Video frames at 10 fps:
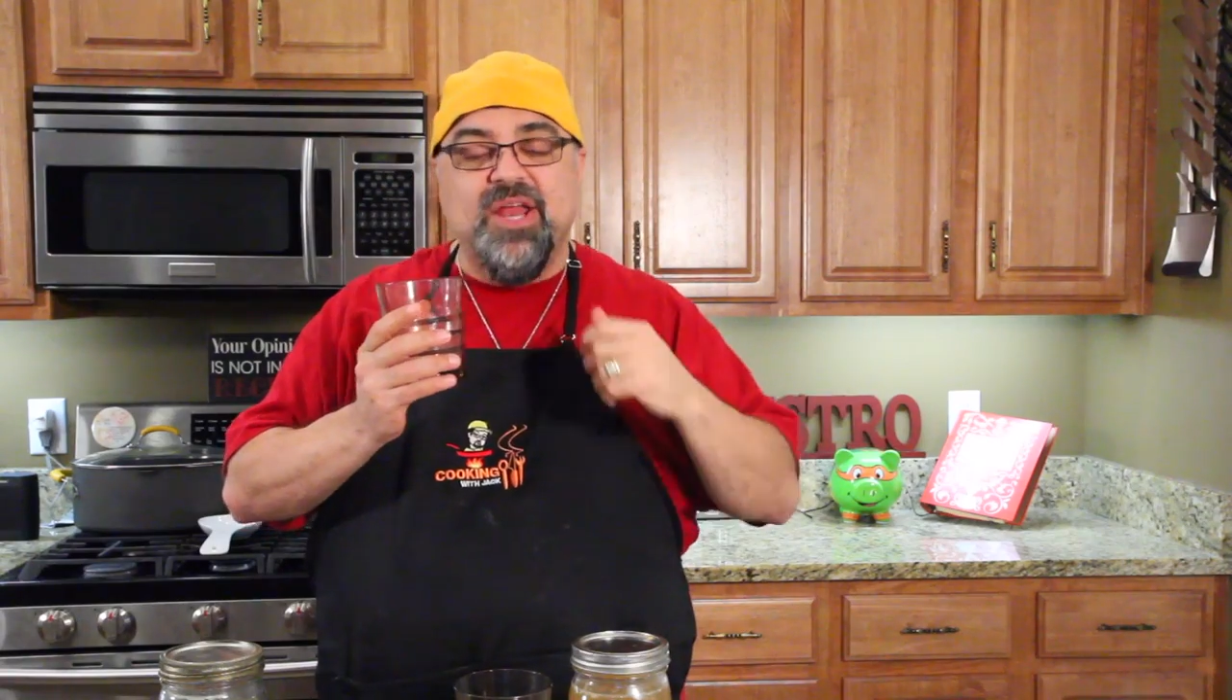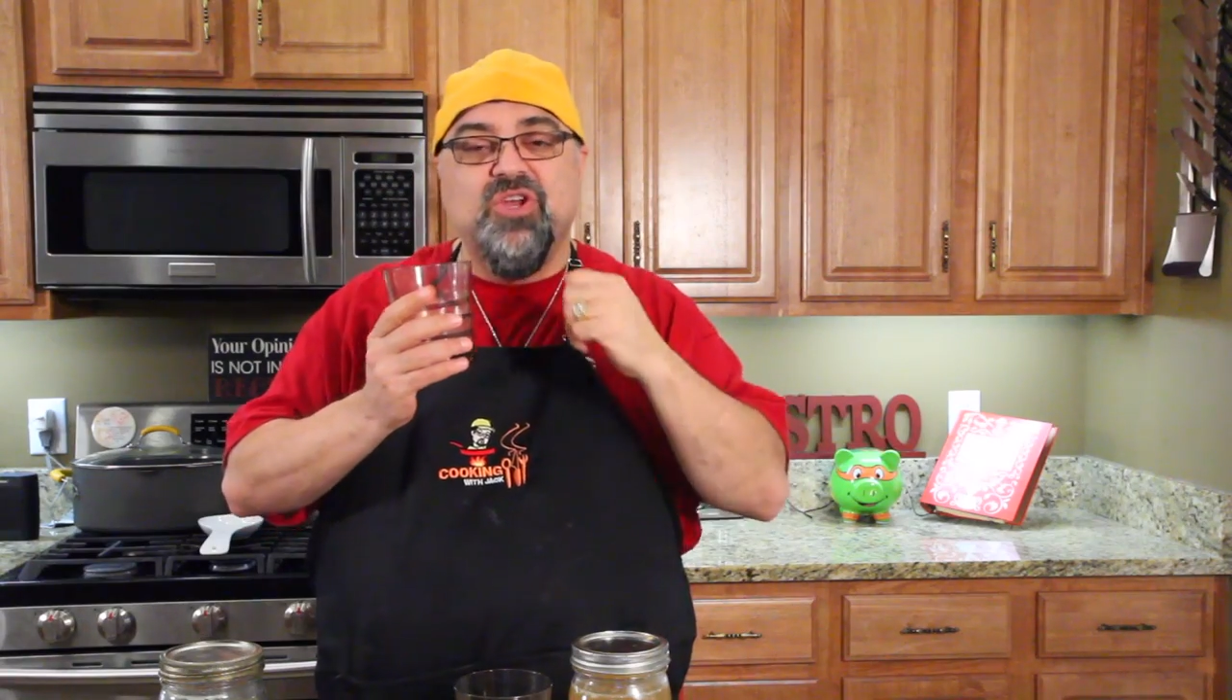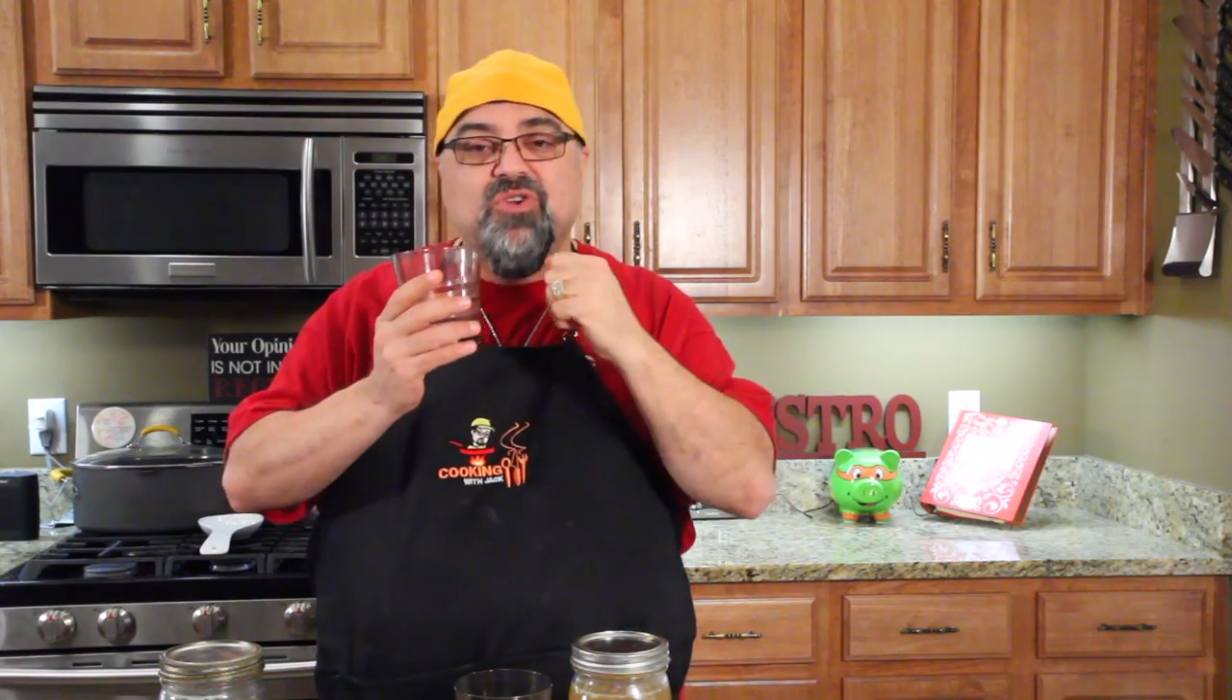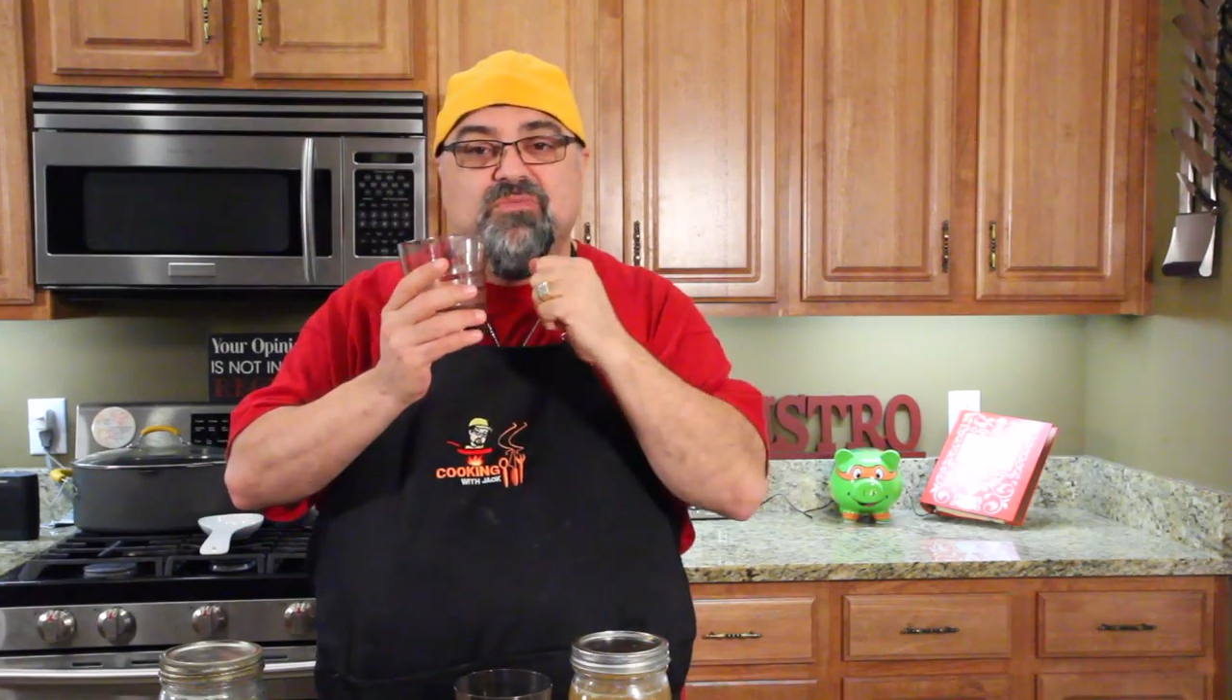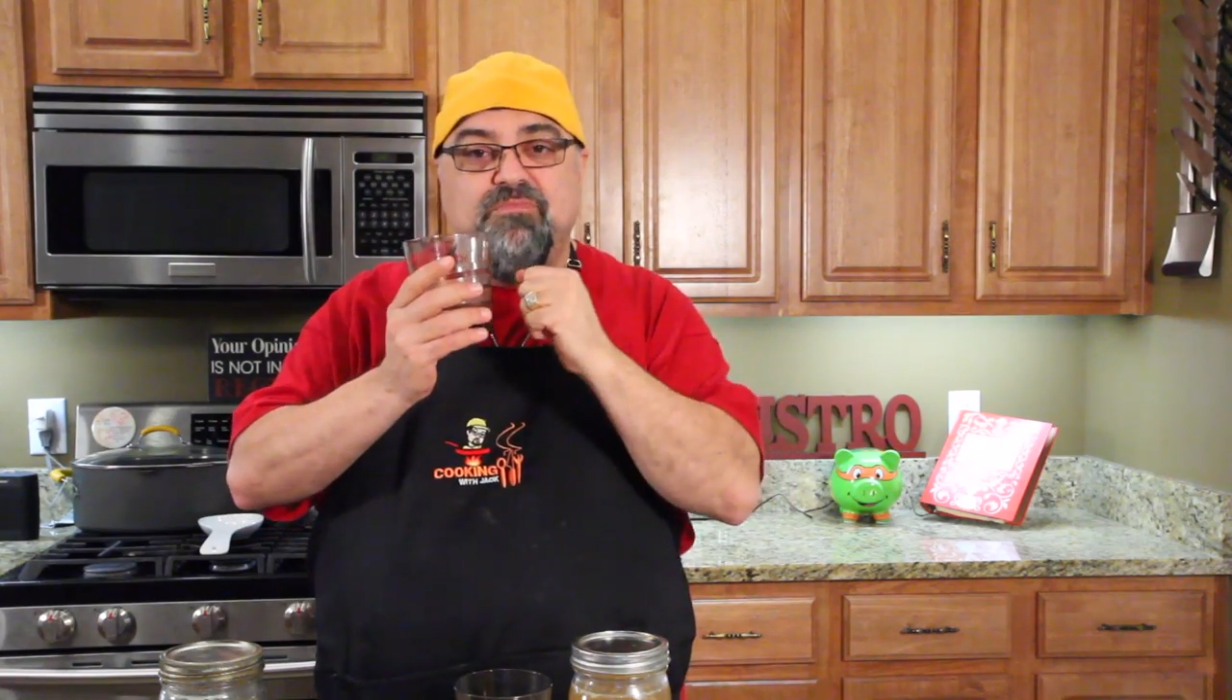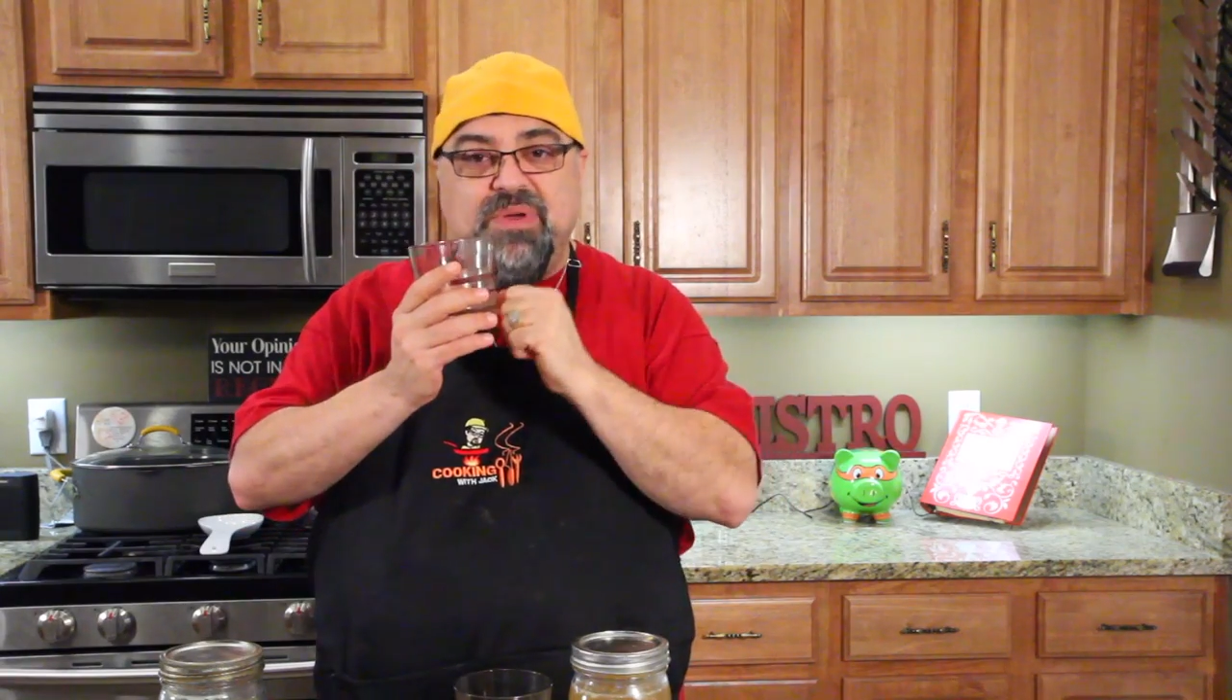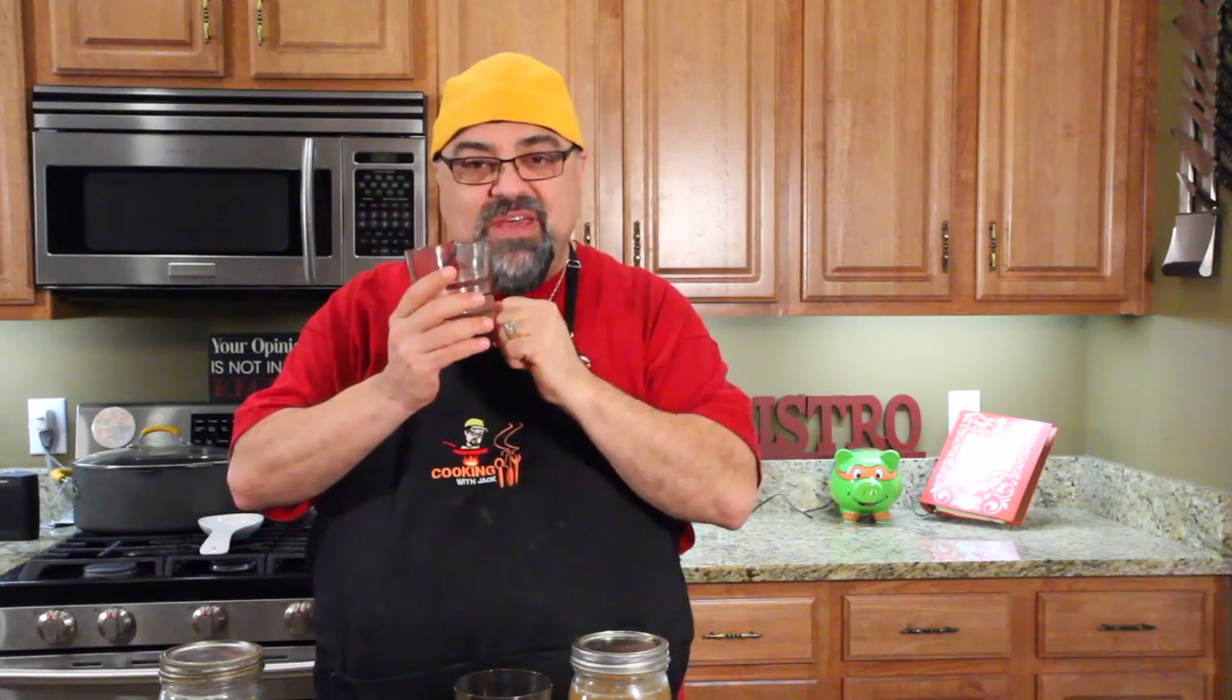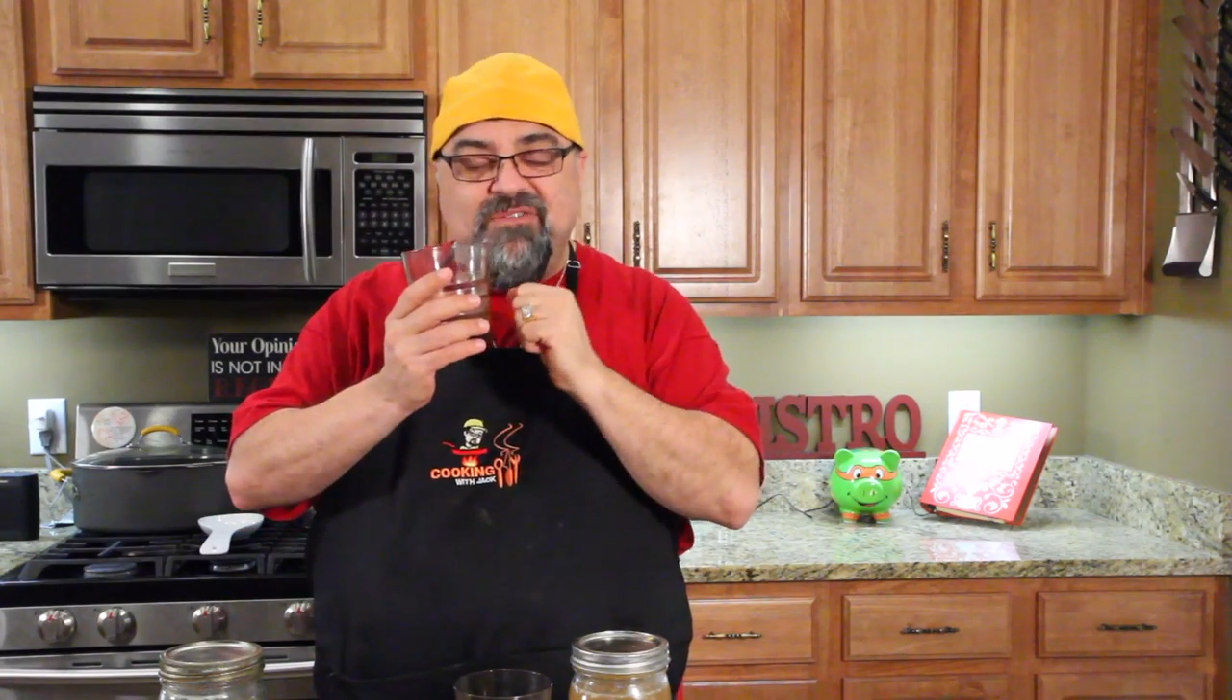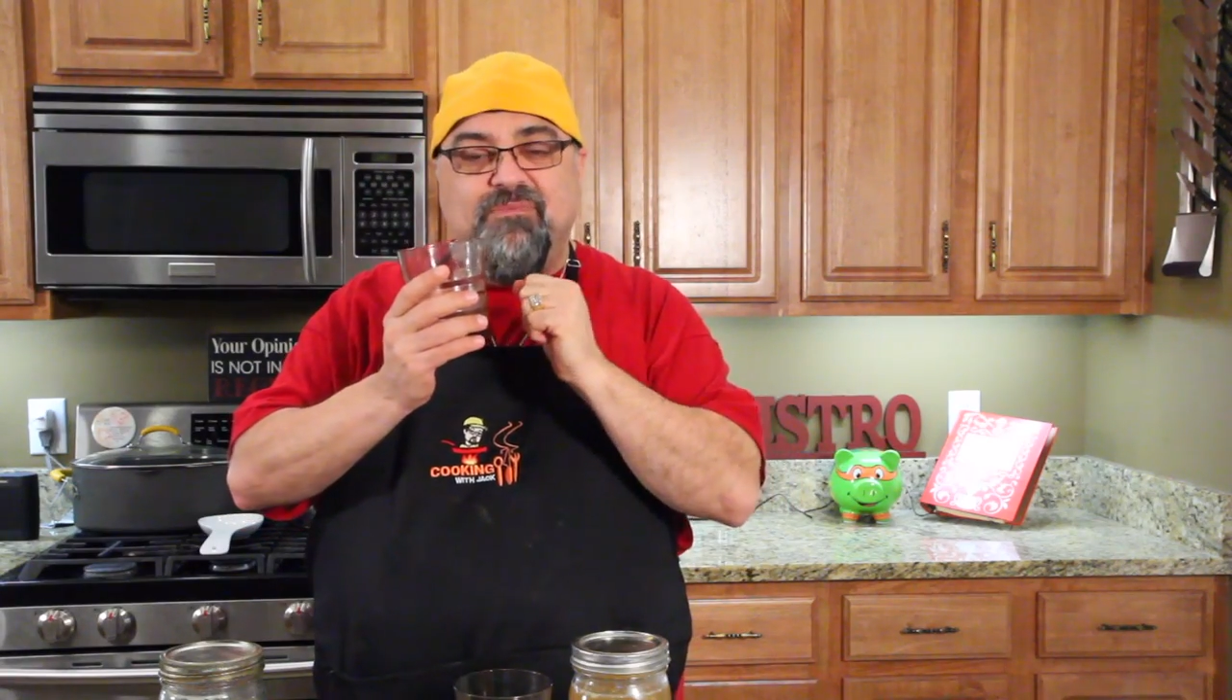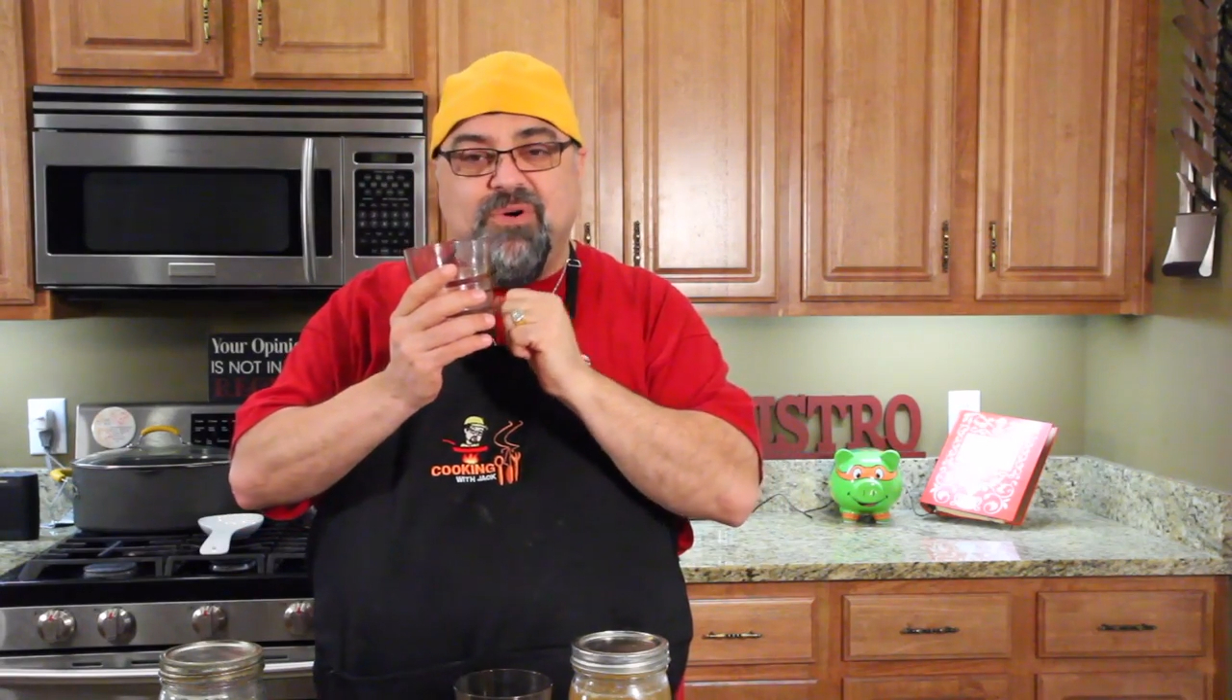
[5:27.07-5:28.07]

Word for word: and use beef